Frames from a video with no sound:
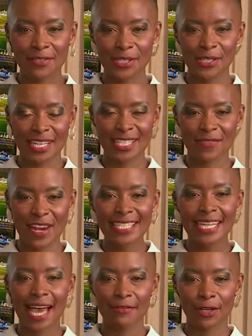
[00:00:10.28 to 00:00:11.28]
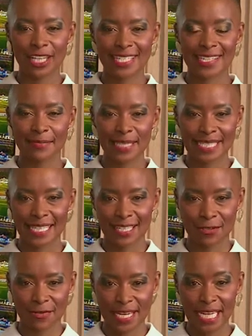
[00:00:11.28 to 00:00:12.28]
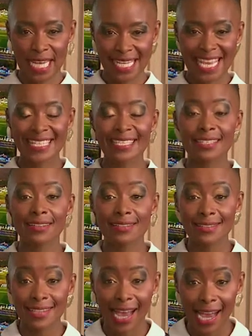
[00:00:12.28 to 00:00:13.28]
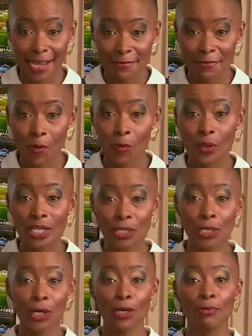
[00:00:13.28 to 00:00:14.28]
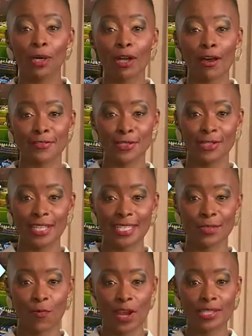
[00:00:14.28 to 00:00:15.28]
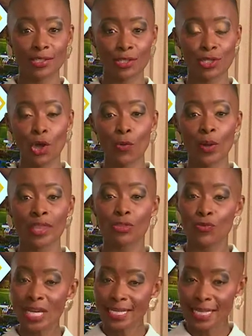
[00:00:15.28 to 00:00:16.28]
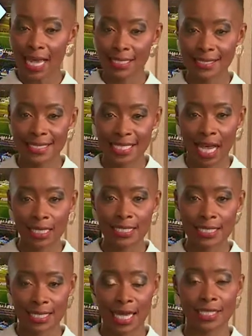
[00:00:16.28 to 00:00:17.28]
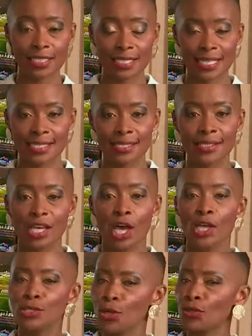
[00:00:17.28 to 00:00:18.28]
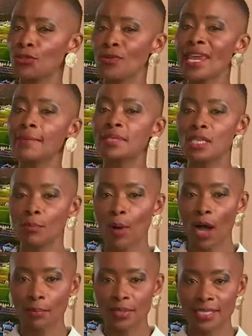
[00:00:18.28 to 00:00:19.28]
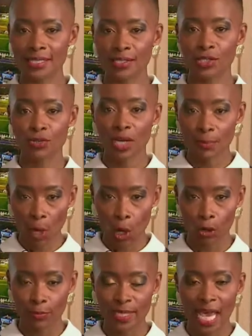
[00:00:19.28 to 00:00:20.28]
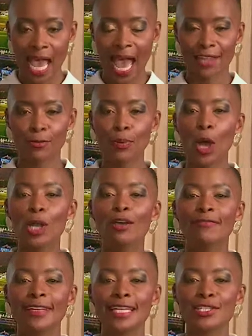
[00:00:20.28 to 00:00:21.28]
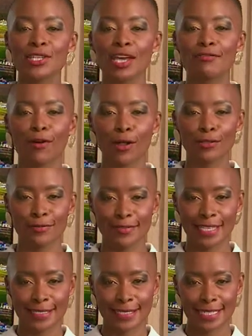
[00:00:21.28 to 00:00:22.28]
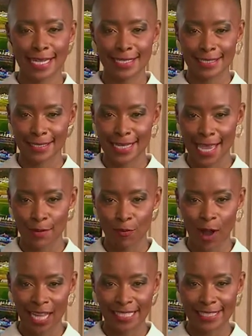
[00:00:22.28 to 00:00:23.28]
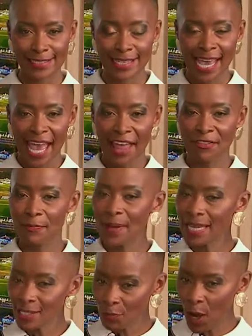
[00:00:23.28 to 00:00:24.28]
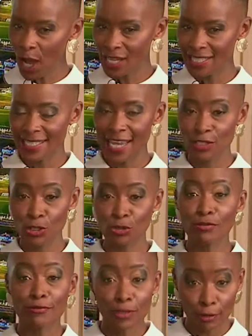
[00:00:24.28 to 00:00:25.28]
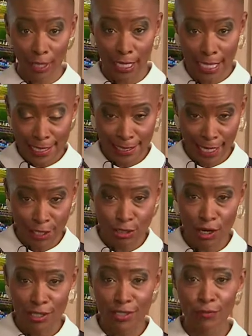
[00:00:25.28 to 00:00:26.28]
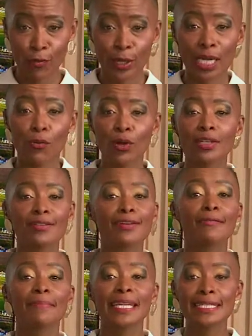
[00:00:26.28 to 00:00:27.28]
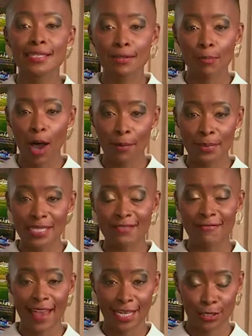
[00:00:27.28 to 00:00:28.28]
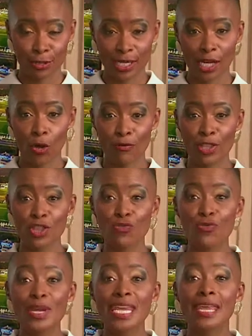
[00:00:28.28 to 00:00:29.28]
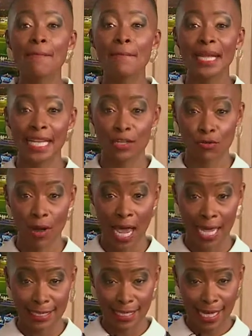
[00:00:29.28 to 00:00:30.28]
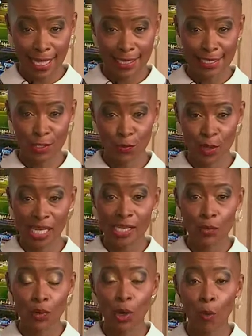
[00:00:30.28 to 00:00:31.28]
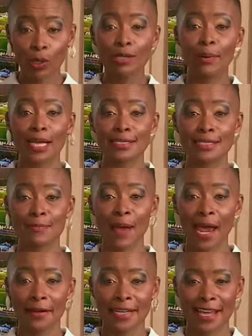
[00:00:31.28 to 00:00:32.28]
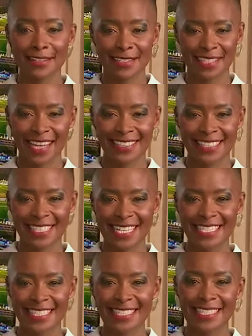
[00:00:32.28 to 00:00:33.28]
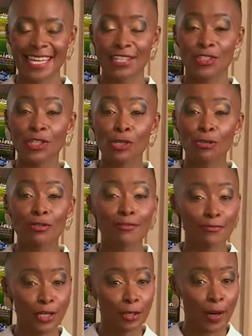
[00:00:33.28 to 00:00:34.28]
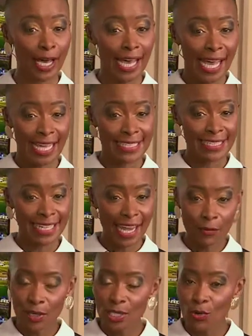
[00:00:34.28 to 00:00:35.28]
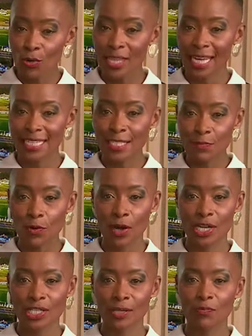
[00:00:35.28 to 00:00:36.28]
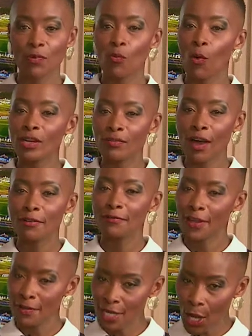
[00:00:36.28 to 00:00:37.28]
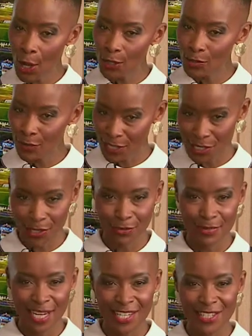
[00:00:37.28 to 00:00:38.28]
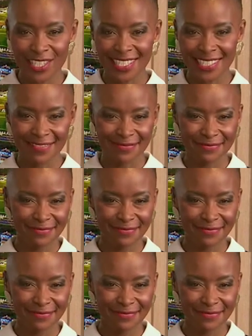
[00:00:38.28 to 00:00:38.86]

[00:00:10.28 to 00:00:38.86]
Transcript: Afternoon Express, live on S A B C three. Yes, it's time for Win A Home on Afternoon Express, the show where three talented young design contestants turn three empty apartments into dream homes at the Polo Village at Val de Vie Estate in the Cape Winelands. And the best part is that you, the viewer, stand a chance of winning one of the completed apartments valued at over three million rand. This week, we're all about inspiring our design contestants and you, the viewer. And today, we draw that inspiration from one of our very own Win A Home judges.